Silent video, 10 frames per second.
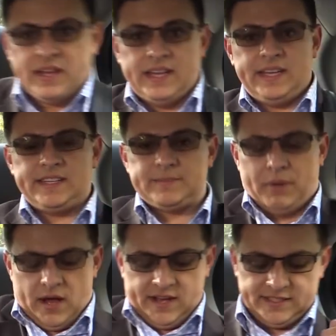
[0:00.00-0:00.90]
it is
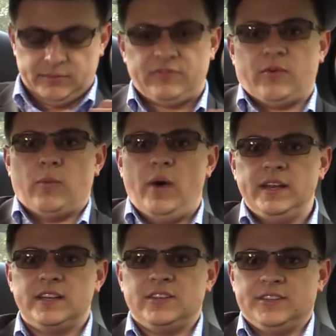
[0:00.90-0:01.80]
possible for one
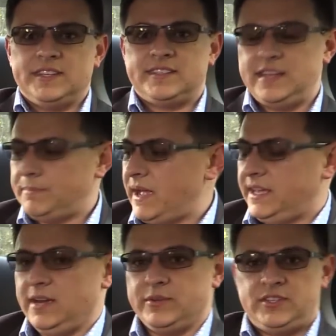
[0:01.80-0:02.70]
adult to sit back
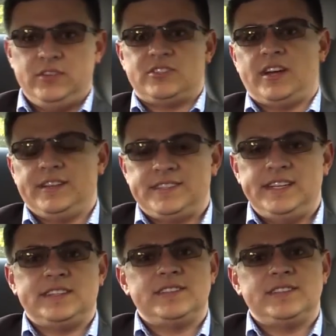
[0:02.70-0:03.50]
here with two child seats.